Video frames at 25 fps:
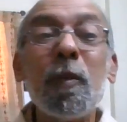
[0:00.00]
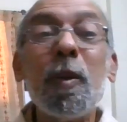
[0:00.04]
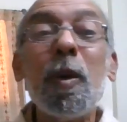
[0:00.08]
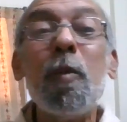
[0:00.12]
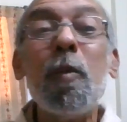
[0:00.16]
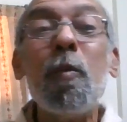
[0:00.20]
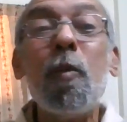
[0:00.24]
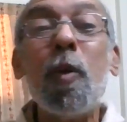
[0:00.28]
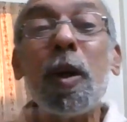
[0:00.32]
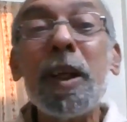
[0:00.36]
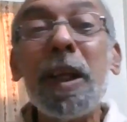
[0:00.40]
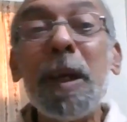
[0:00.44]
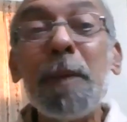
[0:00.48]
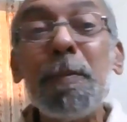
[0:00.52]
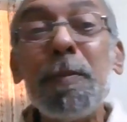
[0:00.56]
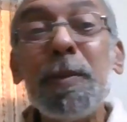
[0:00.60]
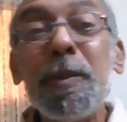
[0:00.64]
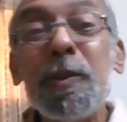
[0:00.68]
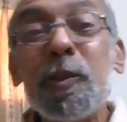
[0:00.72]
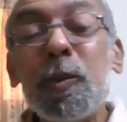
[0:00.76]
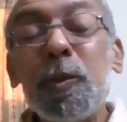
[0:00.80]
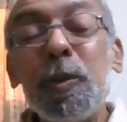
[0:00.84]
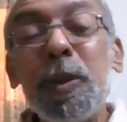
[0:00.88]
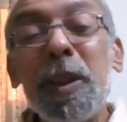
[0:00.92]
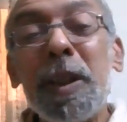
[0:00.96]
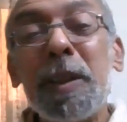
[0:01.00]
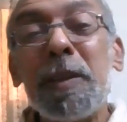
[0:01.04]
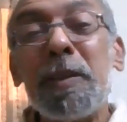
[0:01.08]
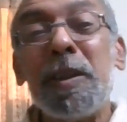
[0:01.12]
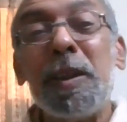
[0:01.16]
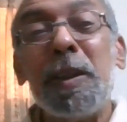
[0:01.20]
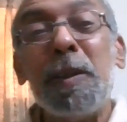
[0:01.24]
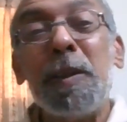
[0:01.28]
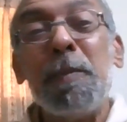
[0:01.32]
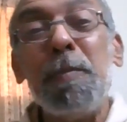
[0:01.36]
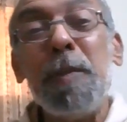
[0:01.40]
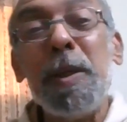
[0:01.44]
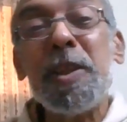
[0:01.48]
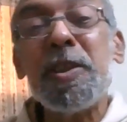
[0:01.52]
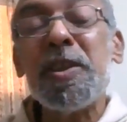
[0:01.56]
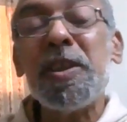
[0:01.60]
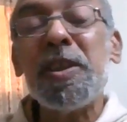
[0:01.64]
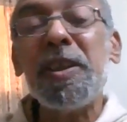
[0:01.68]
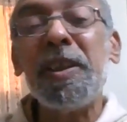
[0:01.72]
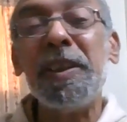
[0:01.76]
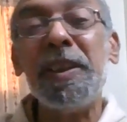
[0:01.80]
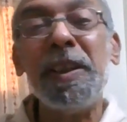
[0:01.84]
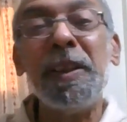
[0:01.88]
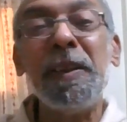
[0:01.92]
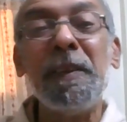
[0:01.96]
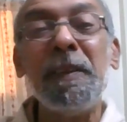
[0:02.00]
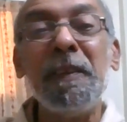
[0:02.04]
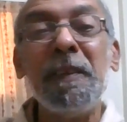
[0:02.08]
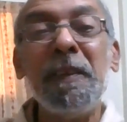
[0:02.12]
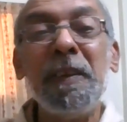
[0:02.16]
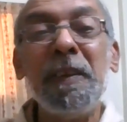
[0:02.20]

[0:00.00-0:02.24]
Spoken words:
Now what happens to that patient then?